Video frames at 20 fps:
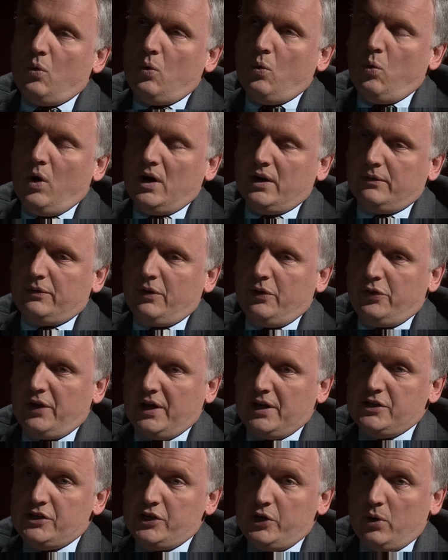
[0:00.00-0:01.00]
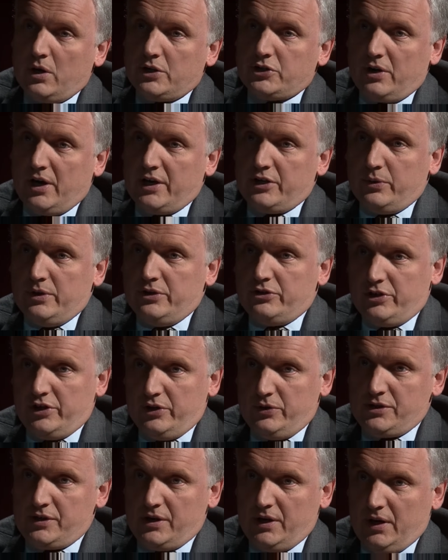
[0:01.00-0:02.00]
One of the things you are trying to
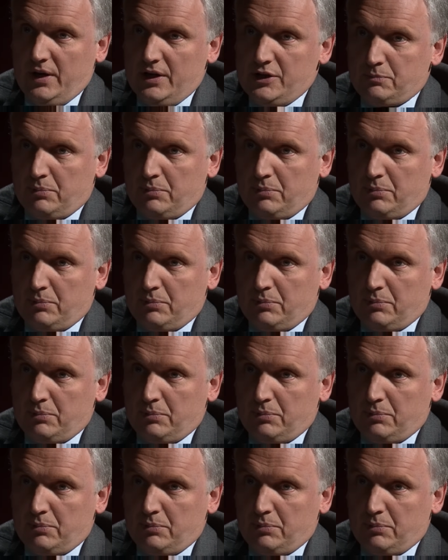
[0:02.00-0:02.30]
introduce here is